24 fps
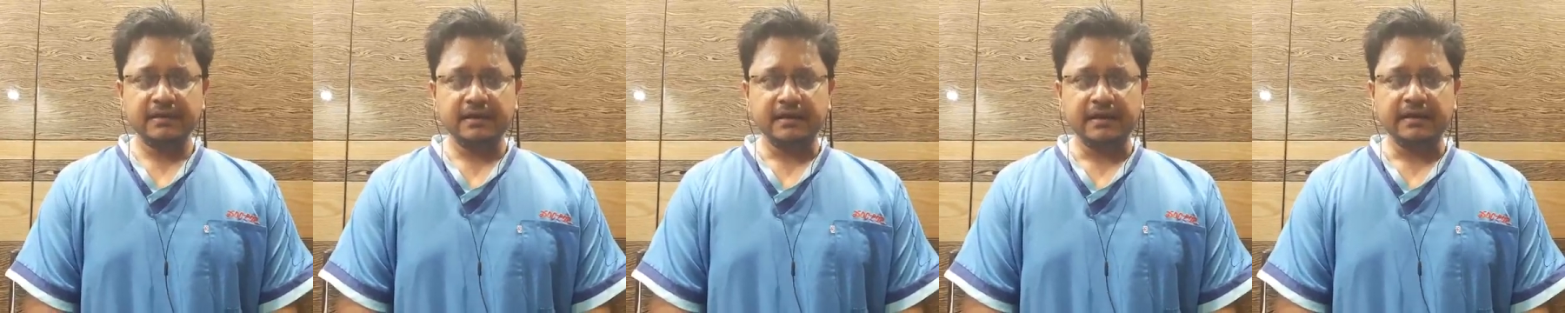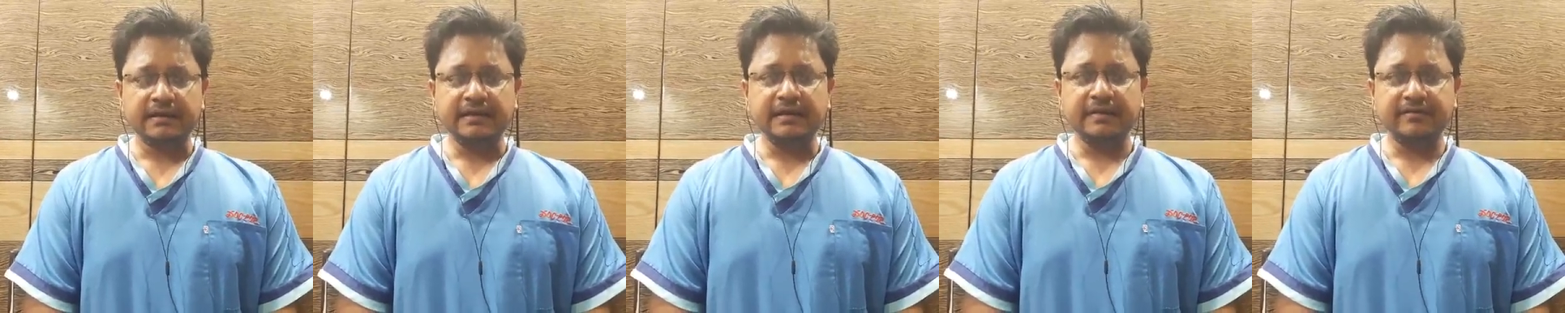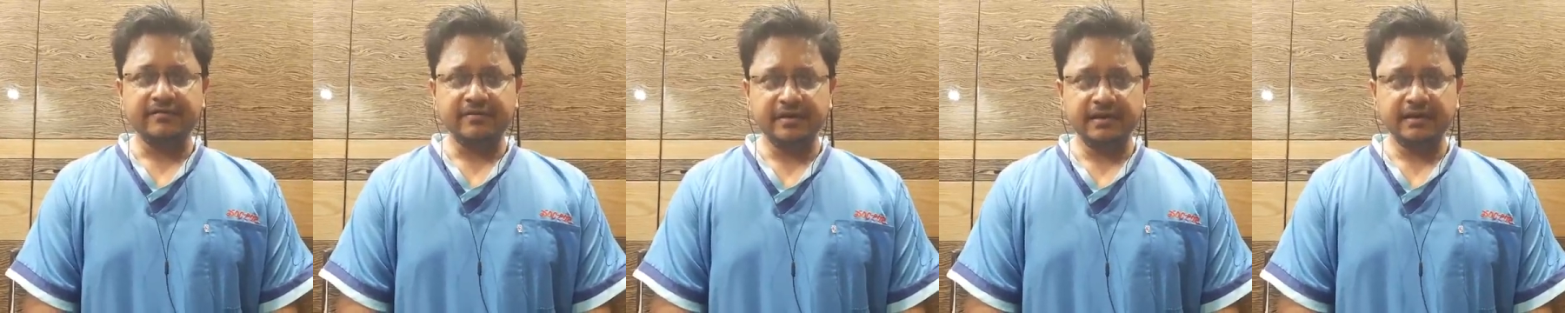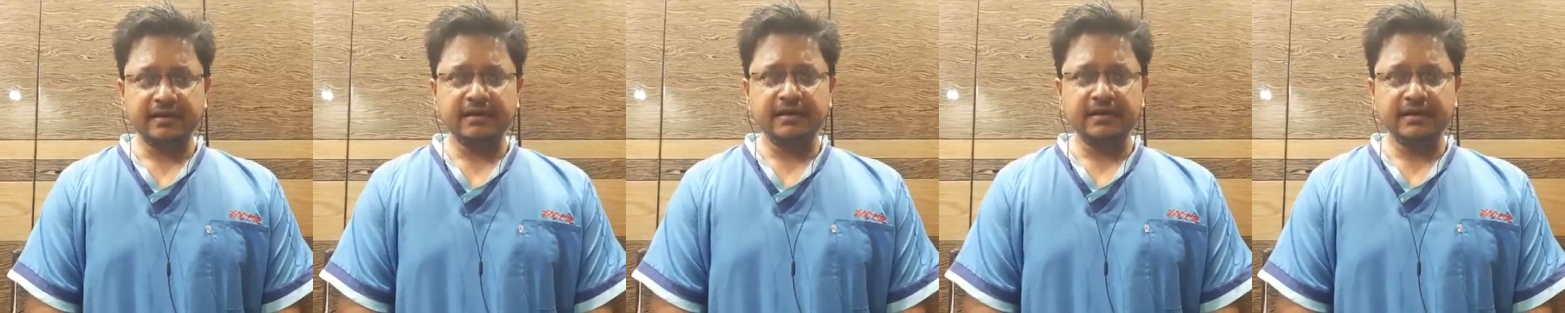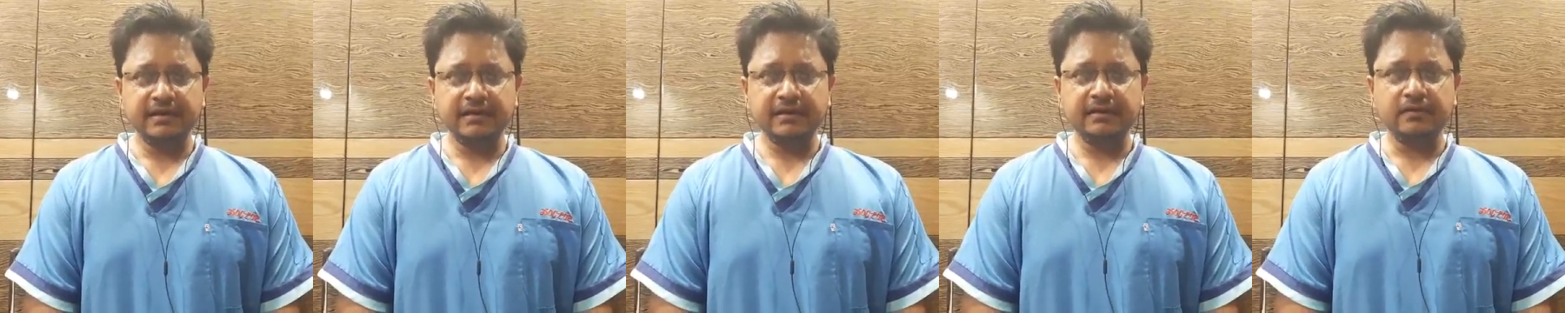and
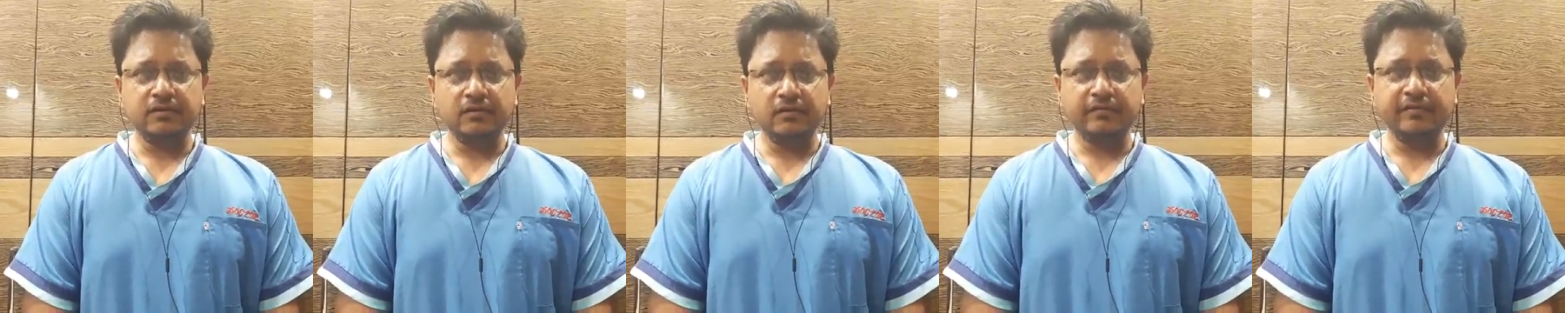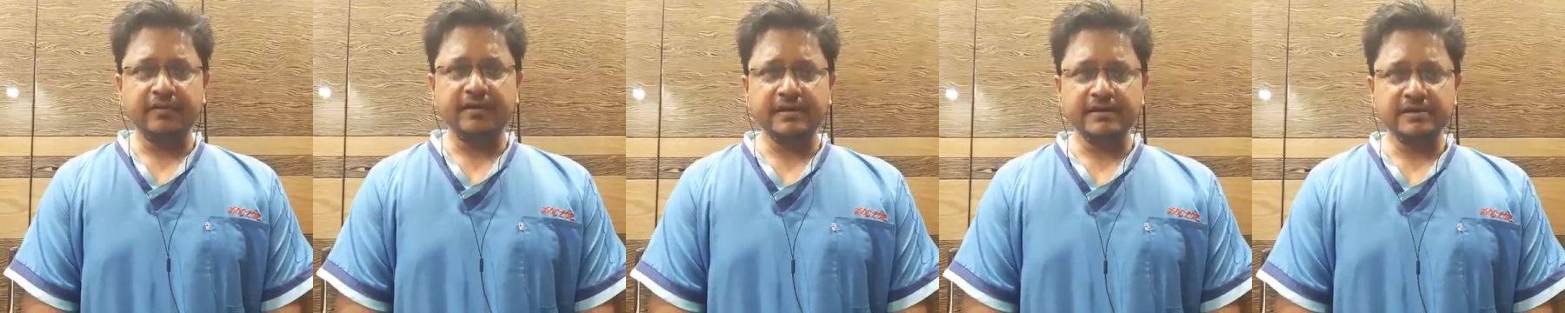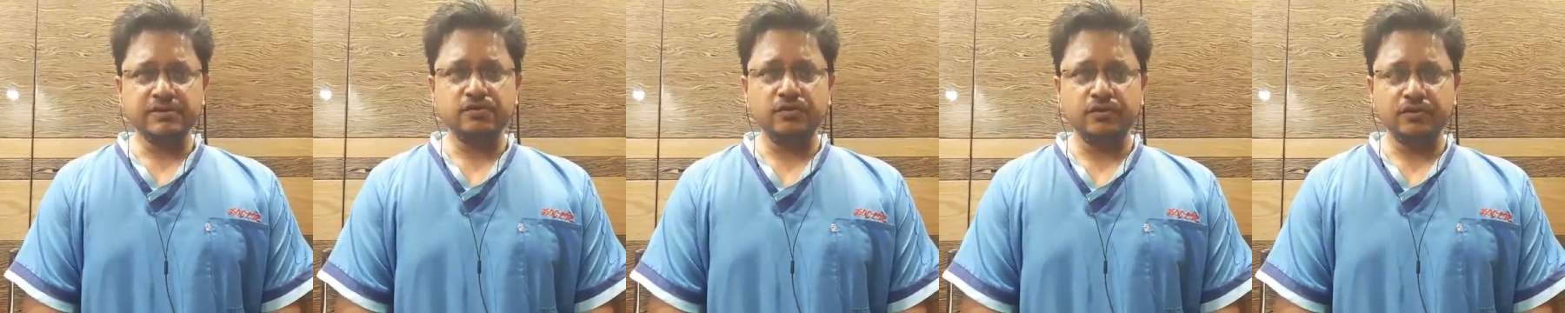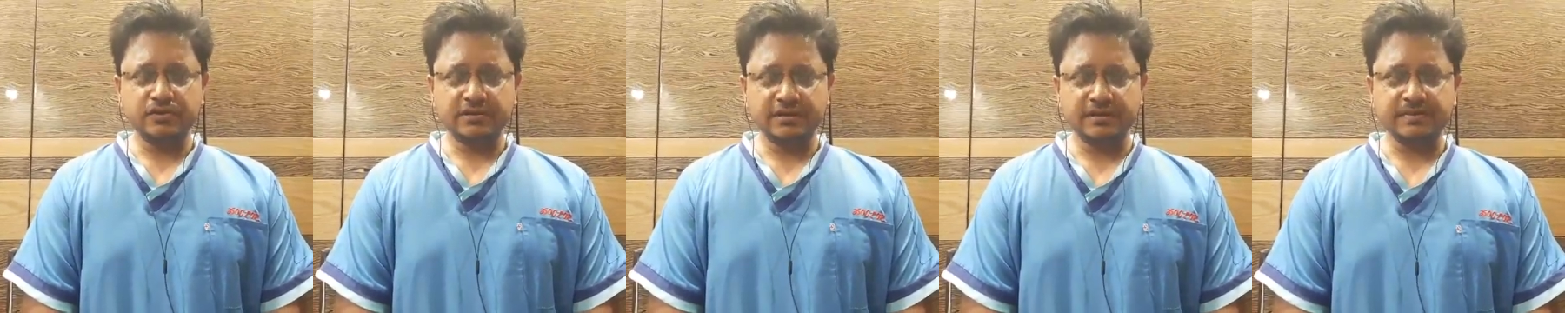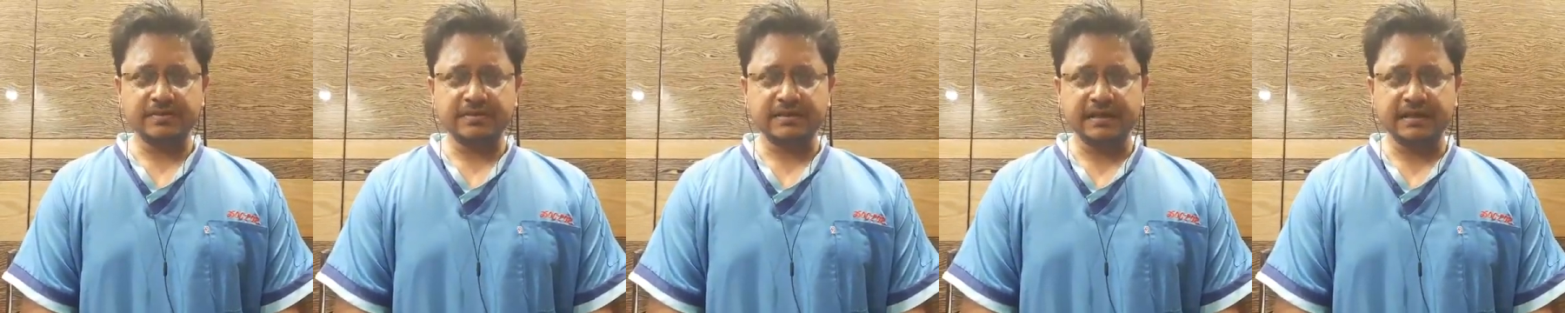definitely COVID is going to
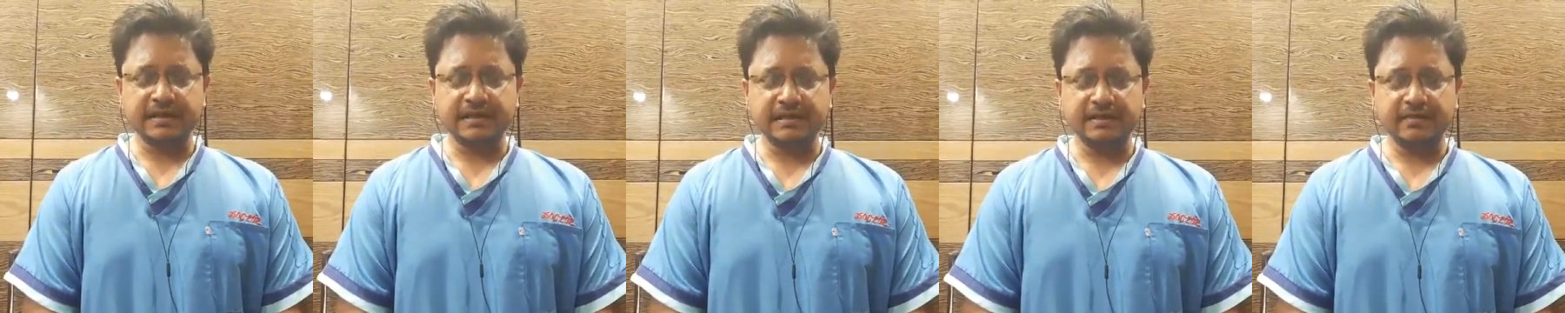subside